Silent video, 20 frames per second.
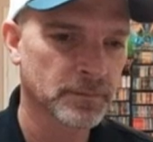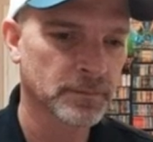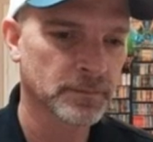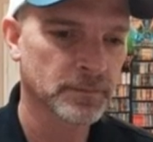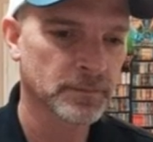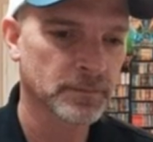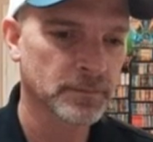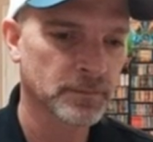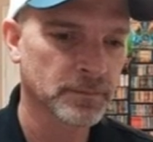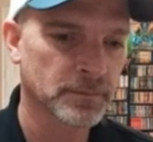
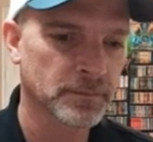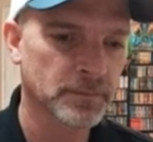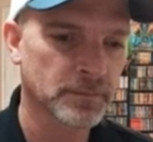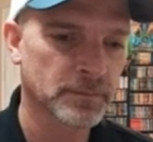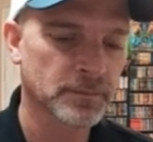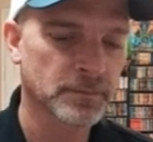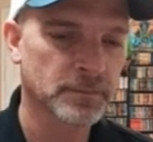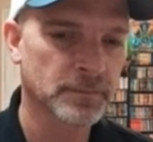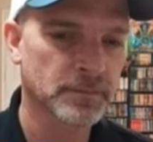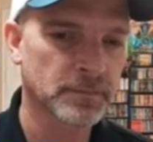
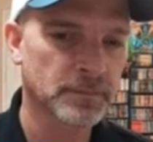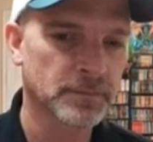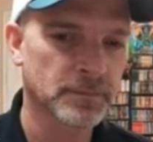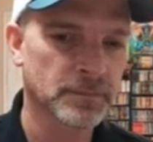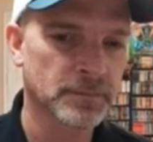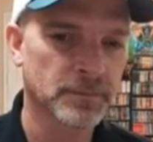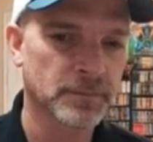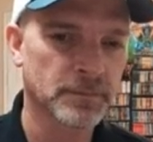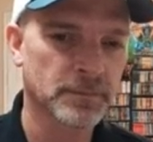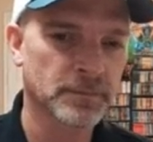
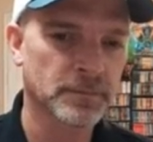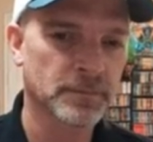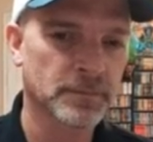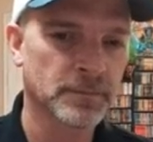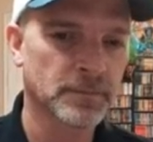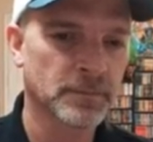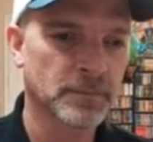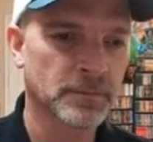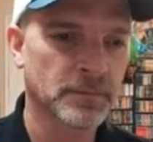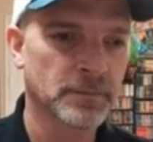
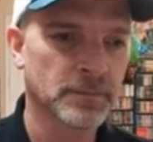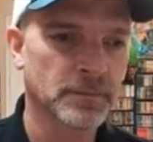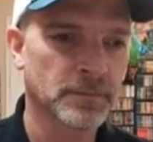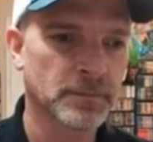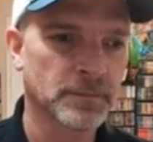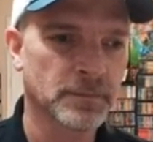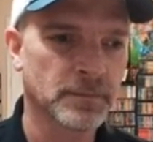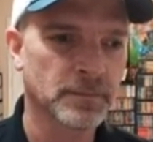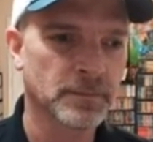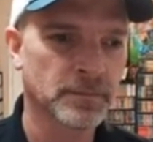
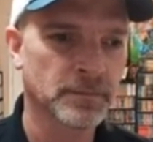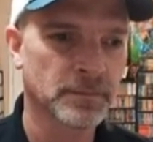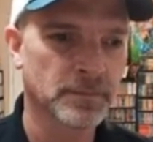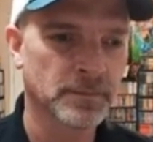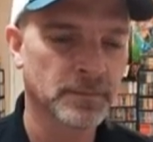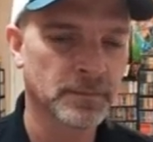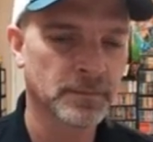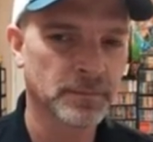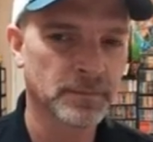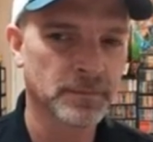
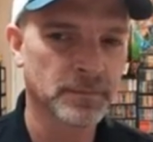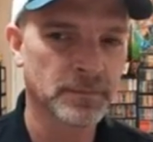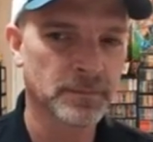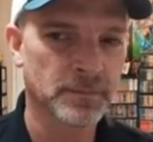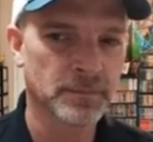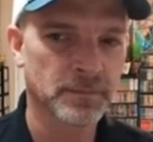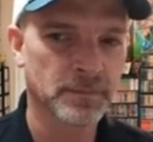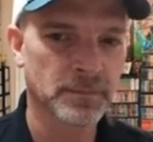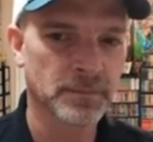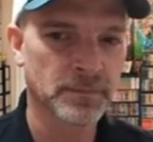
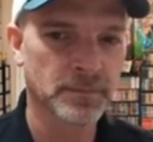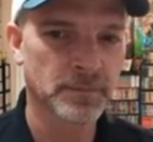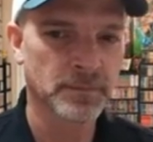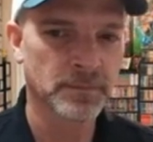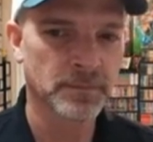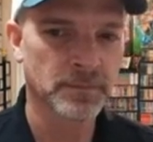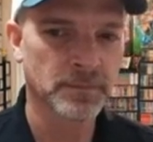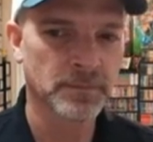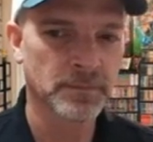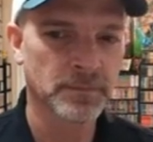
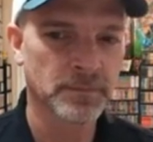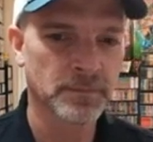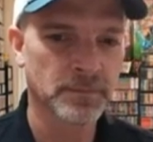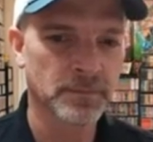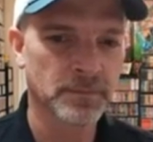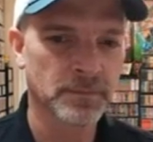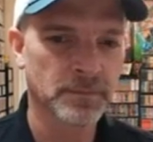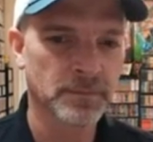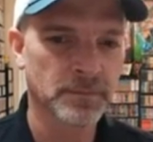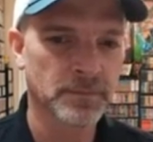
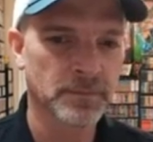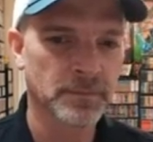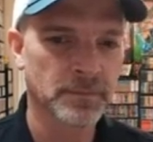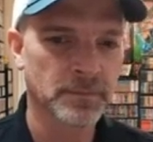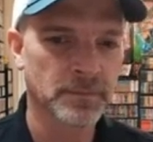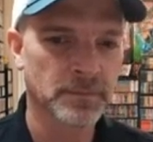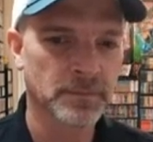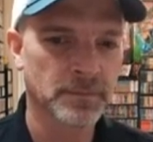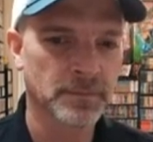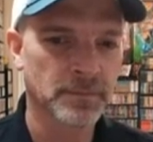
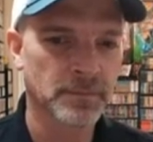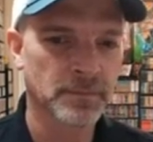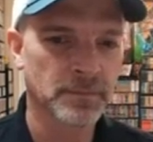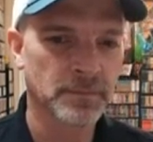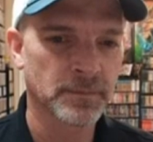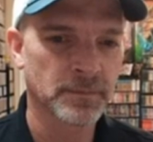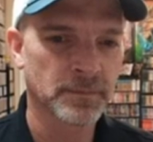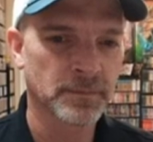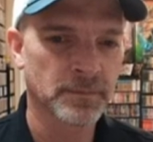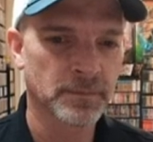
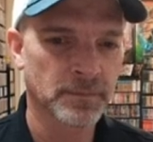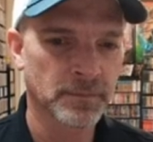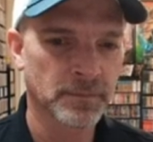(not speaking)